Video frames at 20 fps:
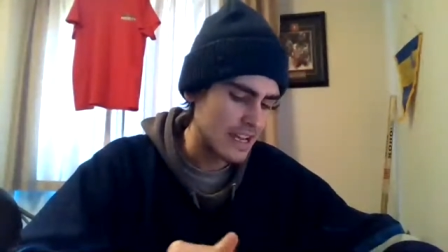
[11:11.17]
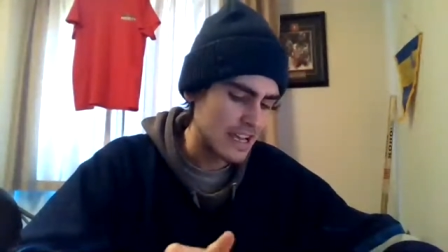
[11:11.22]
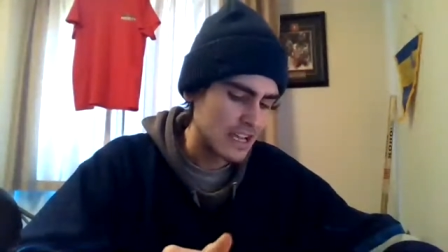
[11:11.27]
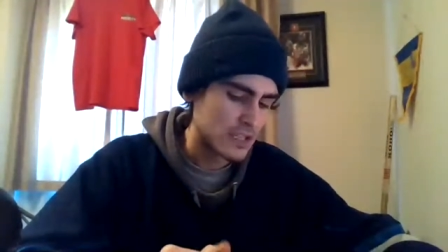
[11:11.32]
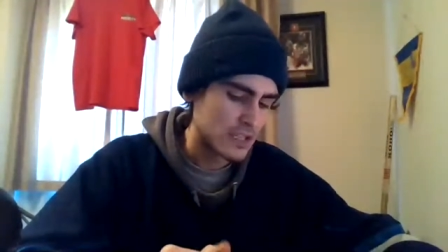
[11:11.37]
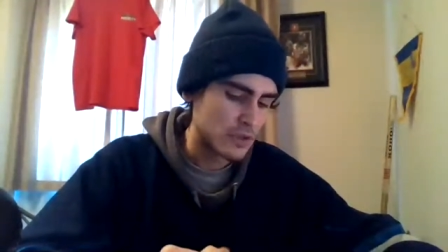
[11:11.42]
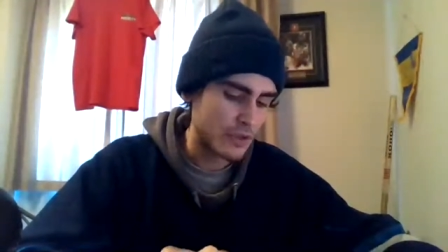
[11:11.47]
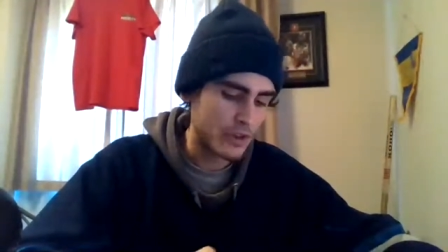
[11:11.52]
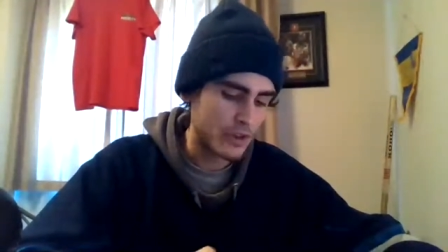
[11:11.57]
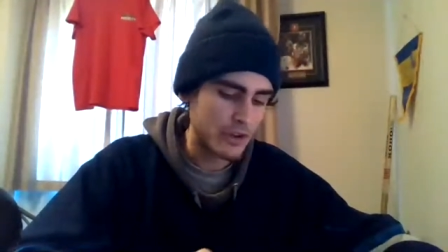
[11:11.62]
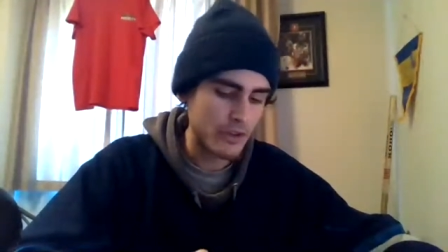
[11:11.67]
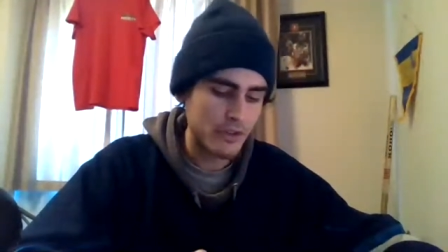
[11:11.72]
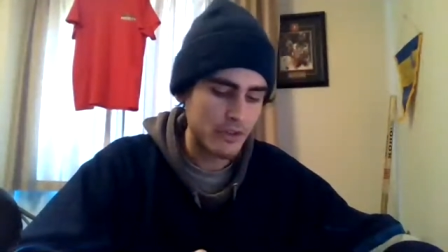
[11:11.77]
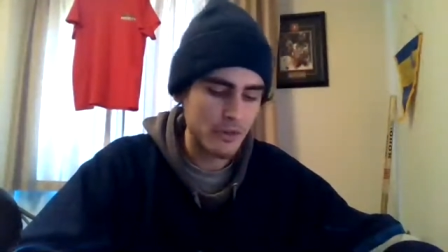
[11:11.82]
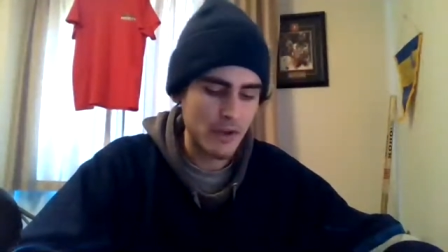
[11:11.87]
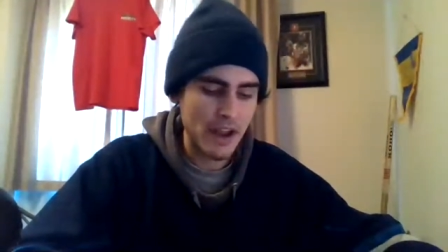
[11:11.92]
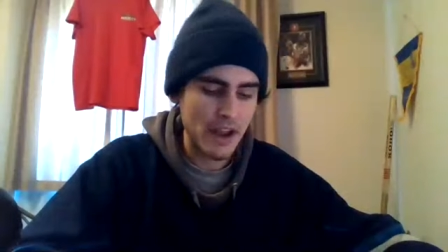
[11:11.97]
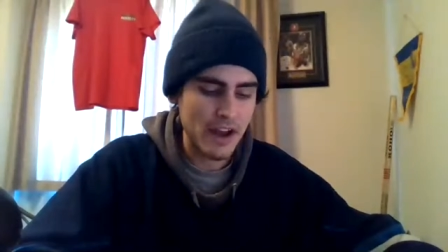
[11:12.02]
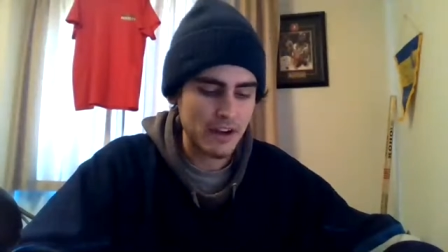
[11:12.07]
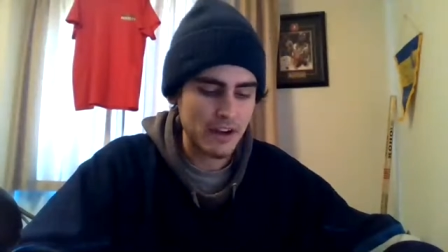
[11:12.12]
So they're going to throw
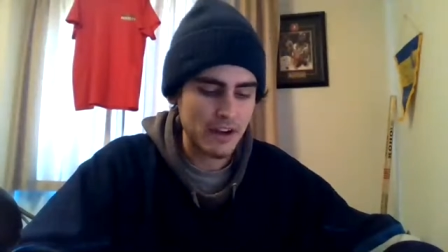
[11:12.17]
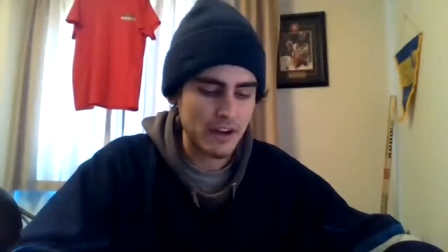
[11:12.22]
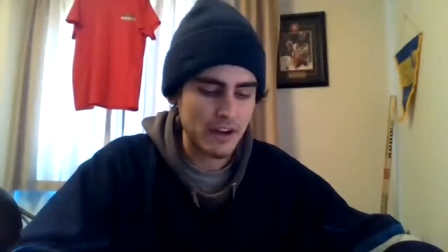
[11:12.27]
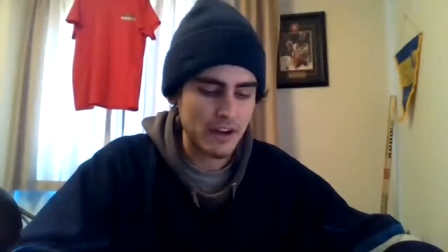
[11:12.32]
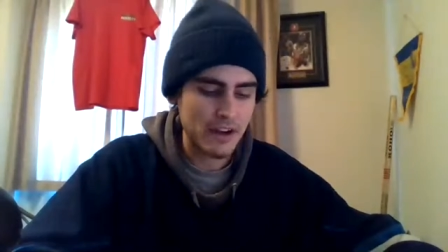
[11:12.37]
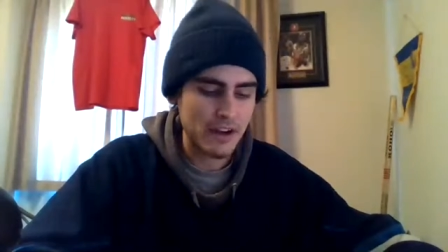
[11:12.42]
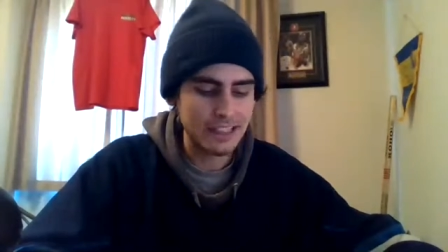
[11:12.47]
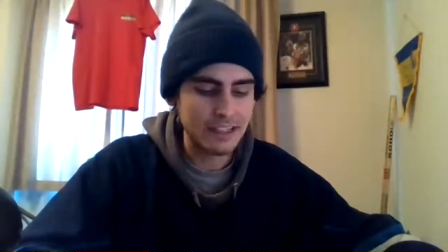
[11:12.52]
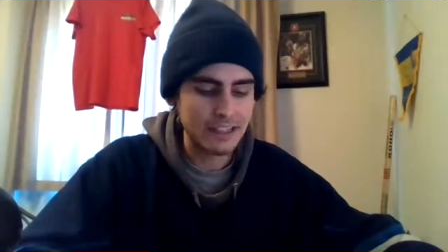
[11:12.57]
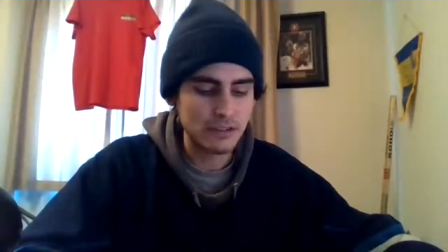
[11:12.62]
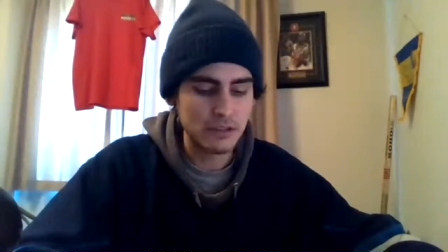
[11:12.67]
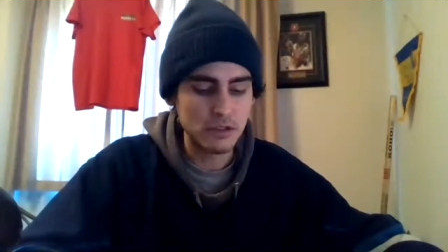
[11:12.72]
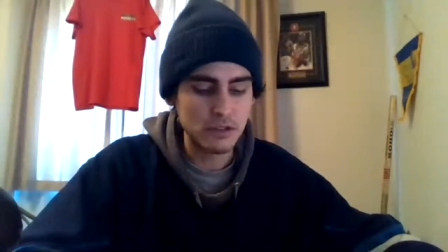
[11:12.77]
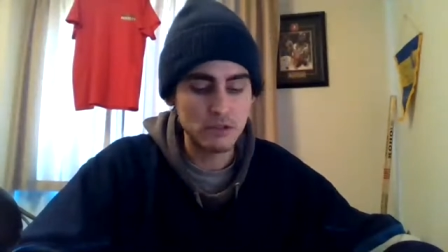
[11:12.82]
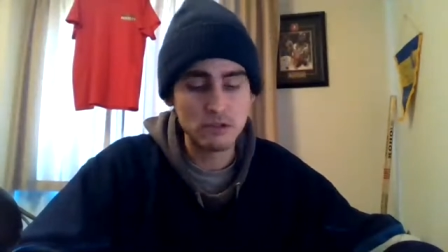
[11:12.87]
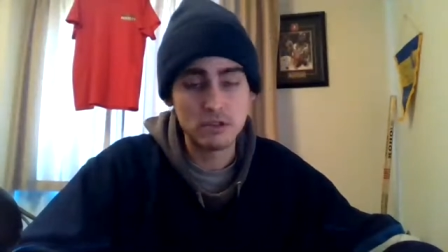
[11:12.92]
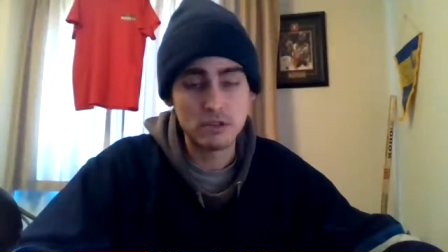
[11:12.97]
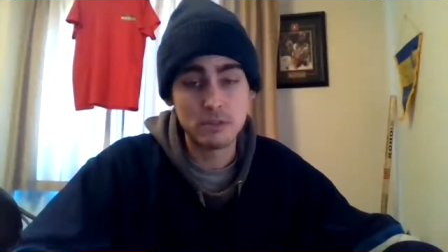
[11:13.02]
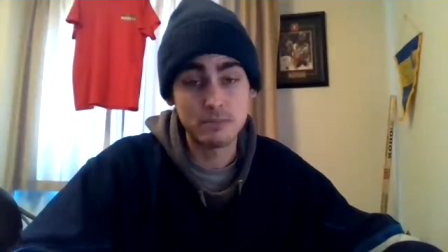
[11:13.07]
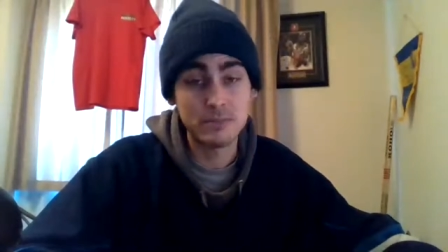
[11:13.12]
Aaron Dell
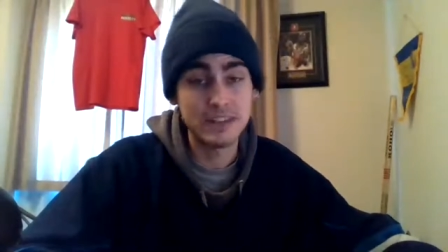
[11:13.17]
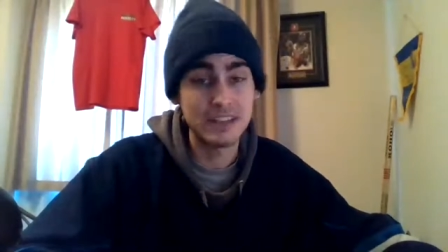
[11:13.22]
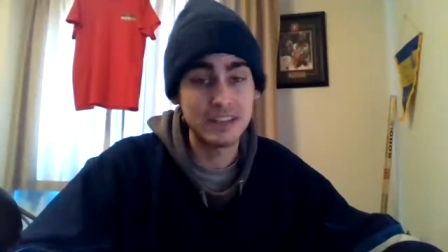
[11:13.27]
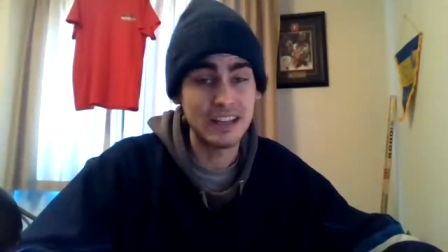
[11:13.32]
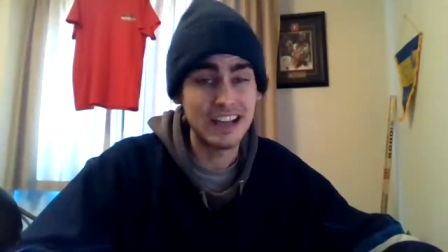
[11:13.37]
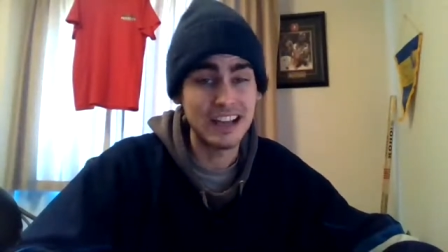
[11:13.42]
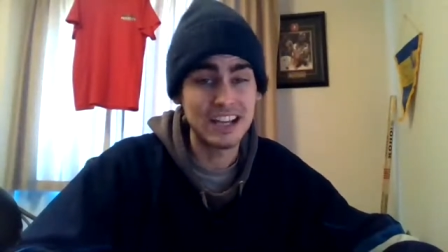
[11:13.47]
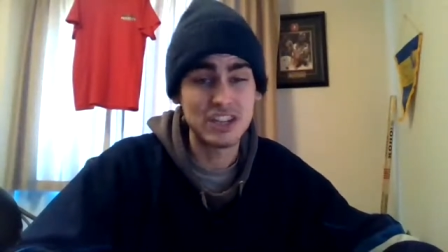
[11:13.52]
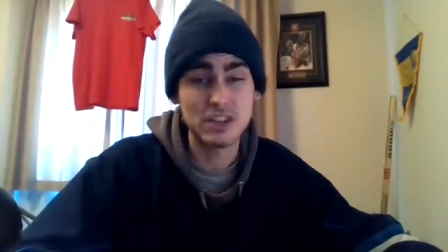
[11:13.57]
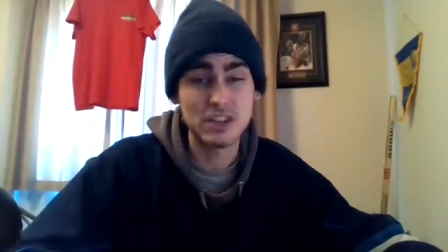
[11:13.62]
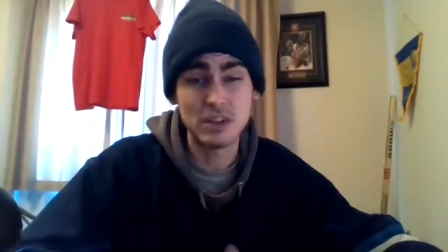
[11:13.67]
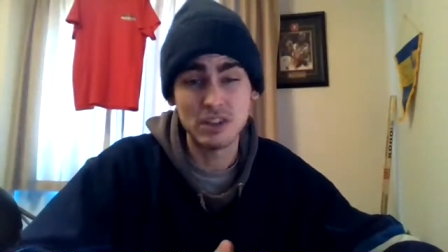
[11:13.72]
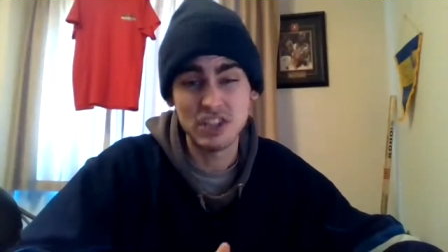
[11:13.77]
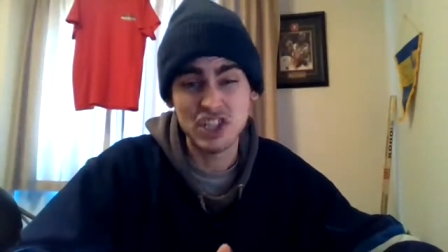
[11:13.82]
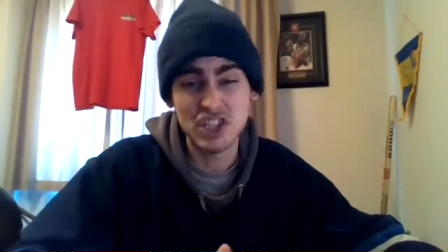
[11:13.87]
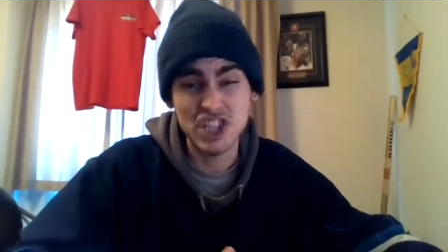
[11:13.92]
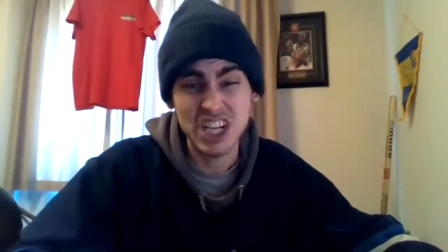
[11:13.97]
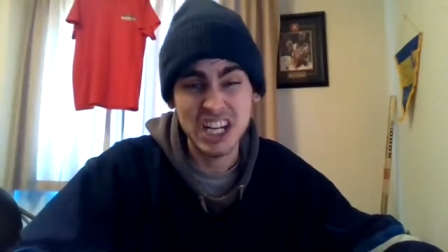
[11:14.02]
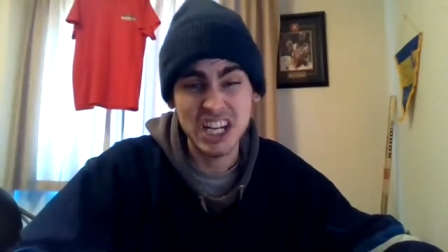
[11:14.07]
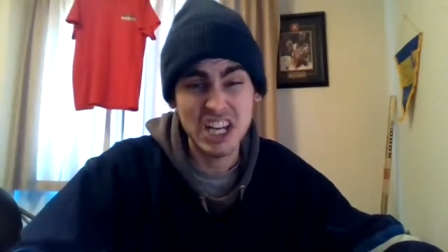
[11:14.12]
out, who's been the
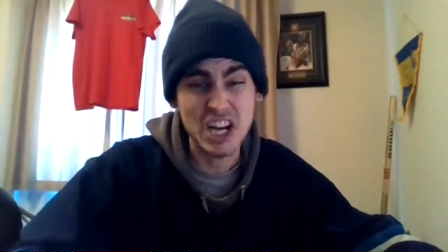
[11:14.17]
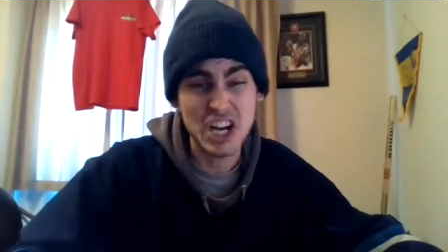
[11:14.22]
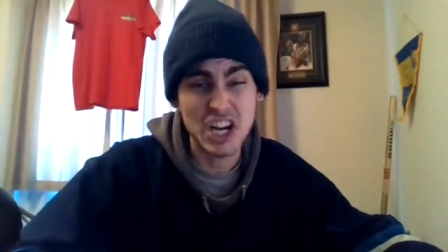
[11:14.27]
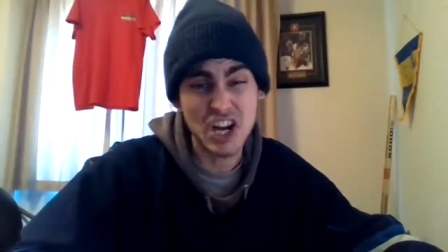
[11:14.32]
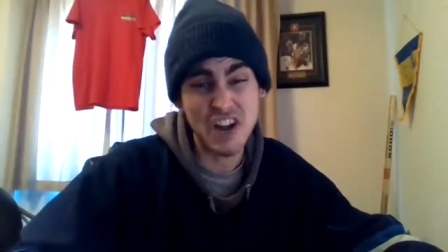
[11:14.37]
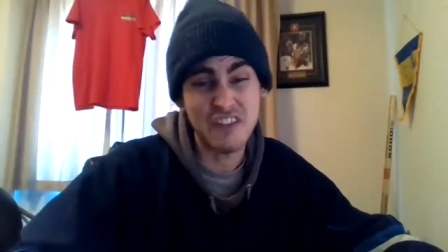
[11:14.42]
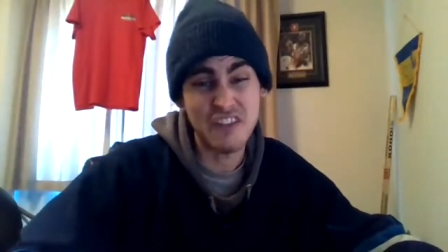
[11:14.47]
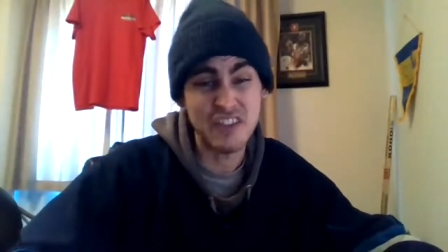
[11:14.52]
shittier